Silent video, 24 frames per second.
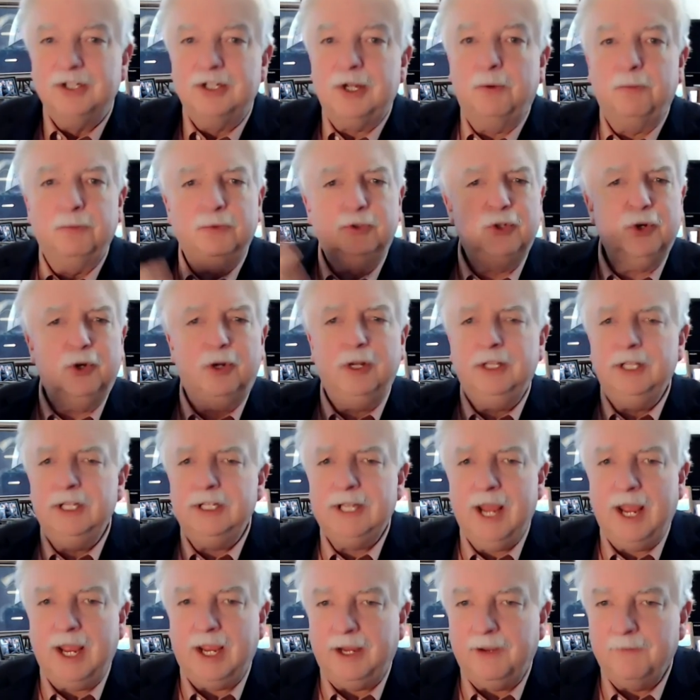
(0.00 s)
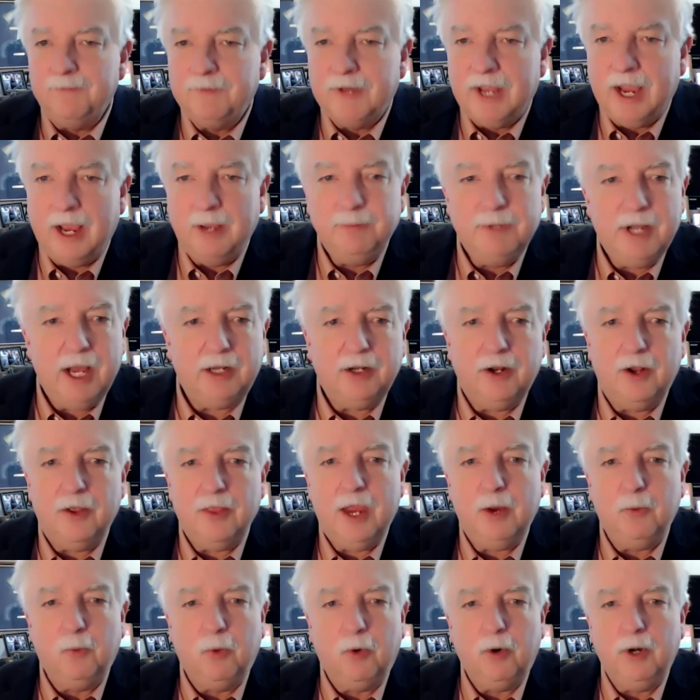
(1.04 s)
So during the day, I'm not
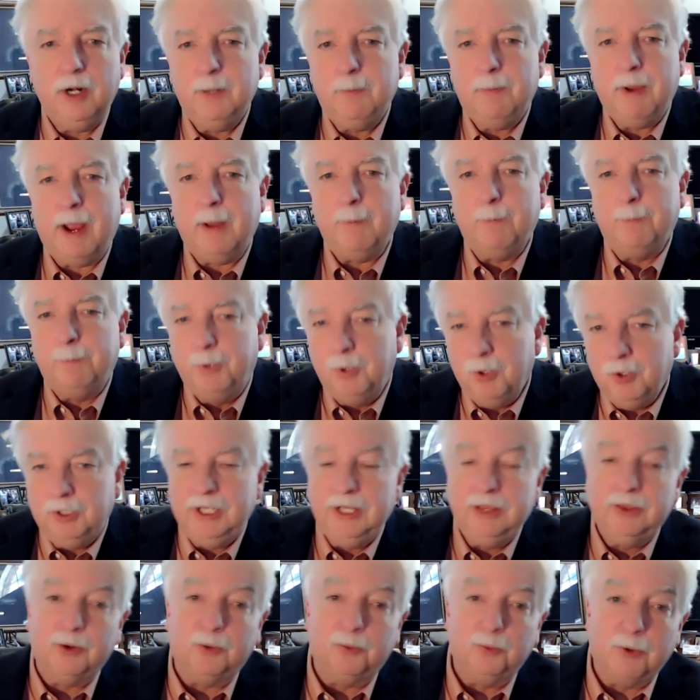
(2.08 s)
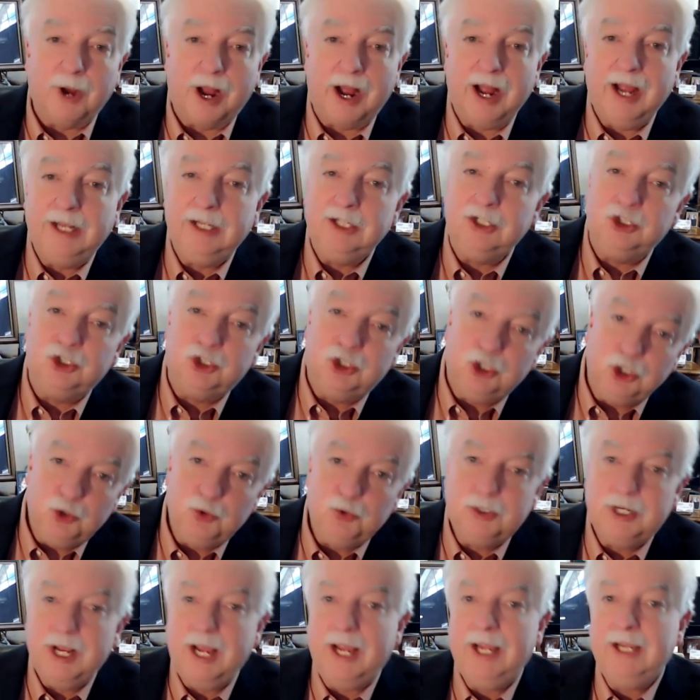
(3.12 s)
all that worried about putting the right
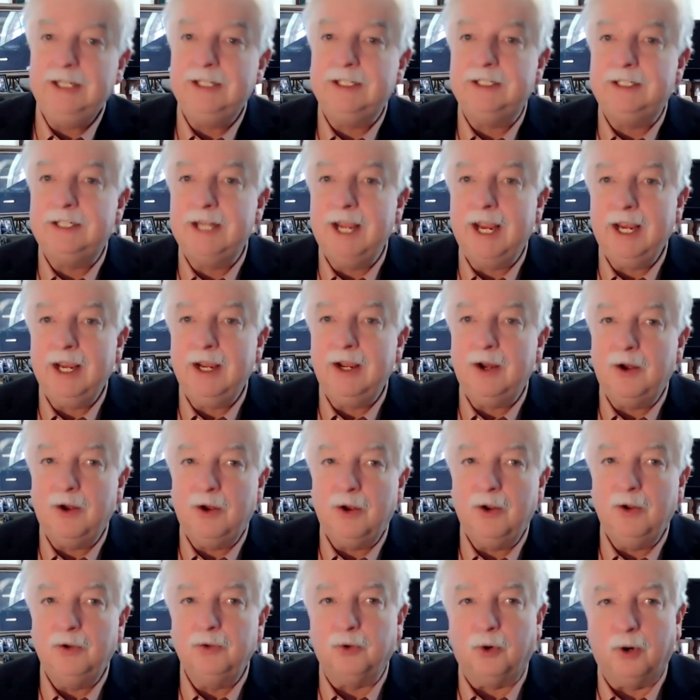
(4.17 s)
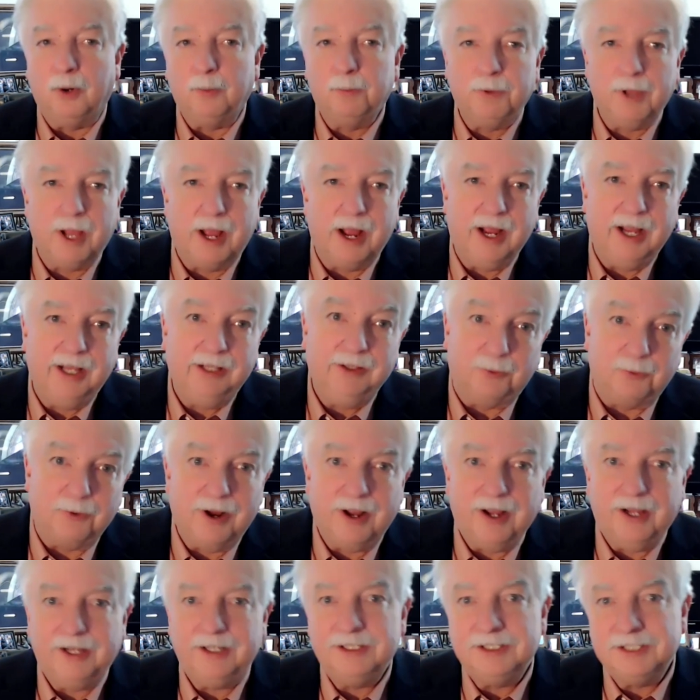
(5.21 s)
due date down or applying the
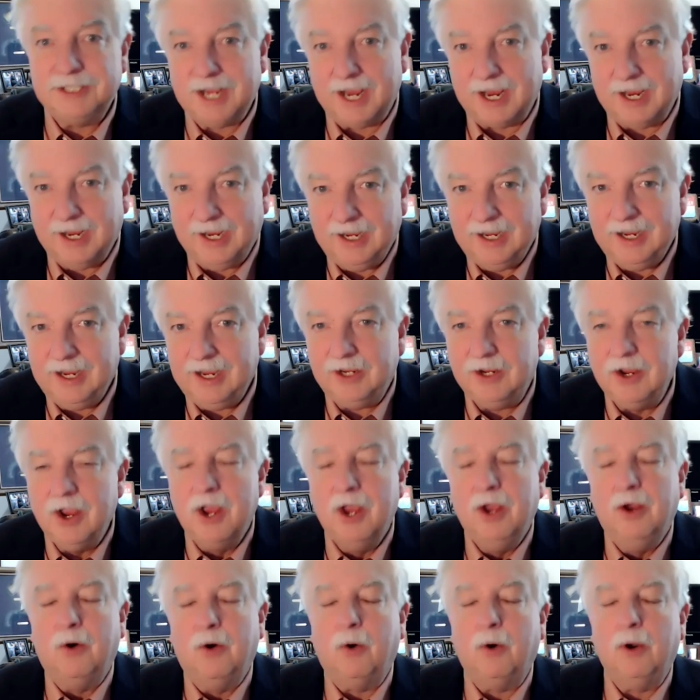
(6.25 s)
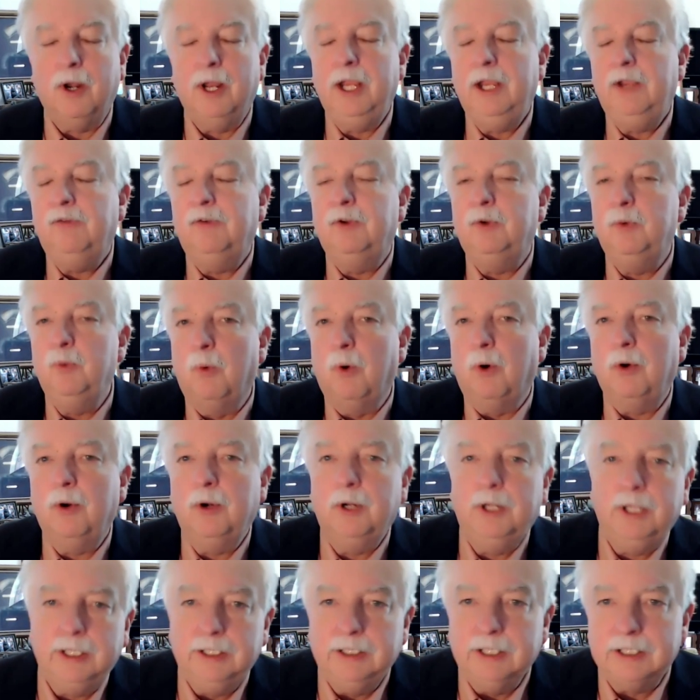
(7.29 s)
right tag or even
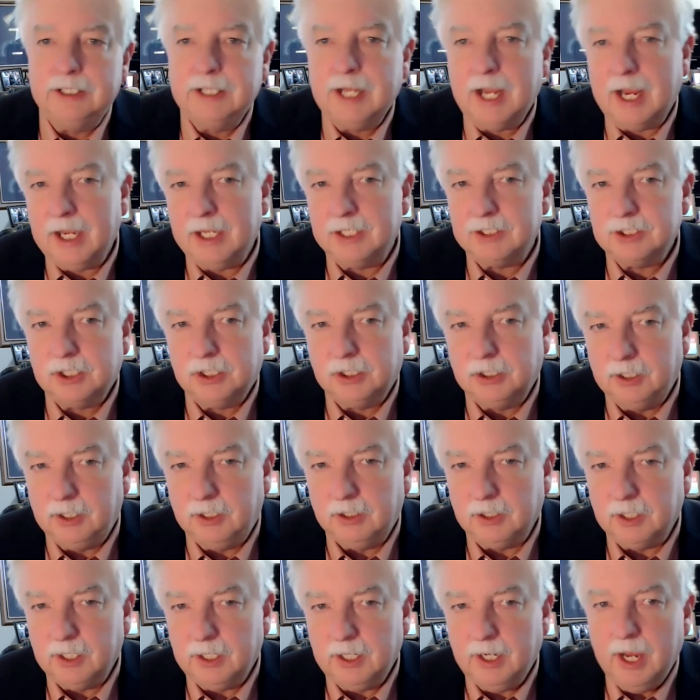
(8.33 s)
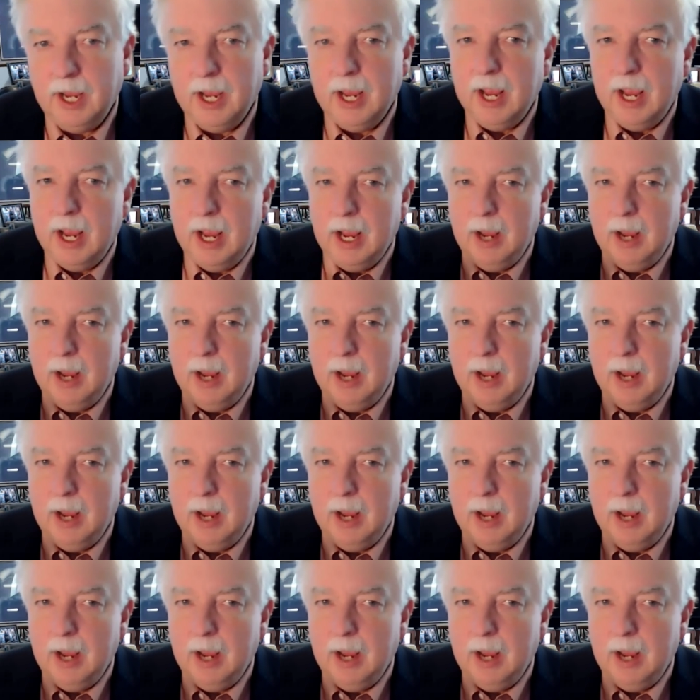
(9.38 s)
wording the task clearly.